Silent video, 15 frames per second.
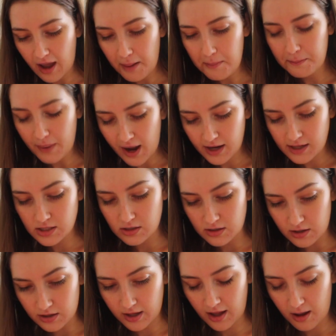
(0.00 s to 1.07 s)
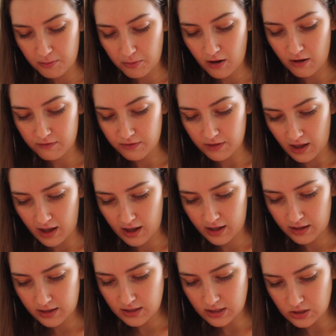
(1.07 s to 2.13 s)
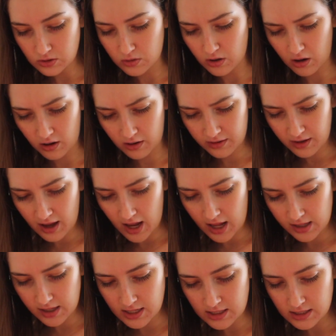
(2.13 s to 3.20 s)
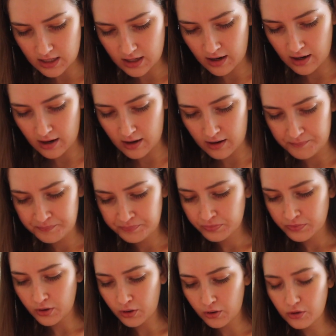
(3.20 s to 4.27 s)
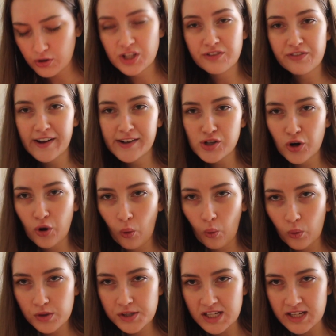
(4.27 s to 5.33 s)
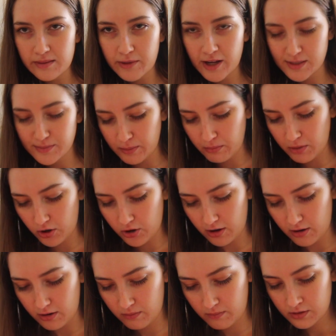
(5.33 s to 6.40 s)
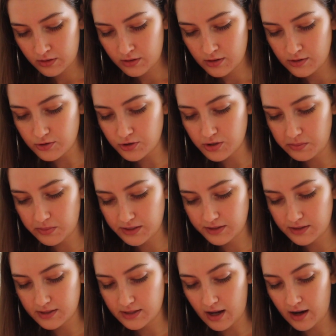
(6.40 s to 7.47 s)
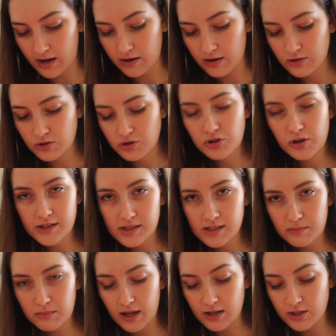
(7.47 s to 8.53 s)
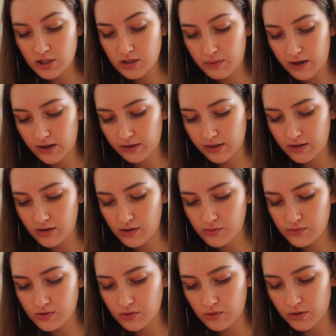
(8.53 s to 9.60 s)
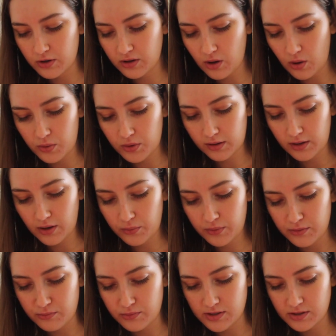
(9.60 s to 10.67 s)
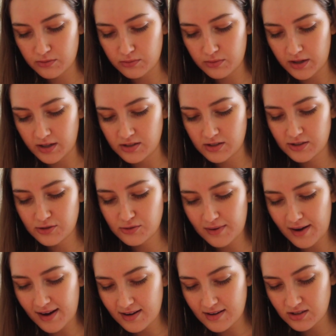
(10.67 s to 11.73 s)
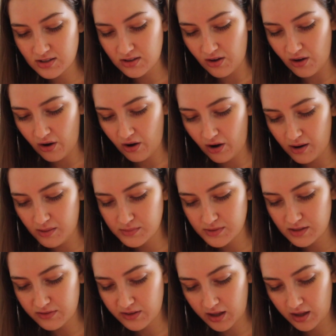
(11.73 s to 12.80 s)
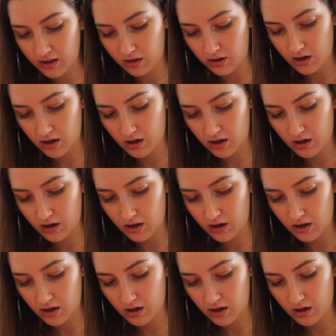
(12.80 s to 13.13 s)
Get back to their camp off the island, or on the island, and she finds her whole team has been murdered. So she must decide. Trust a man she barely knows, or go it alone and risk running straight into the arms of a killer.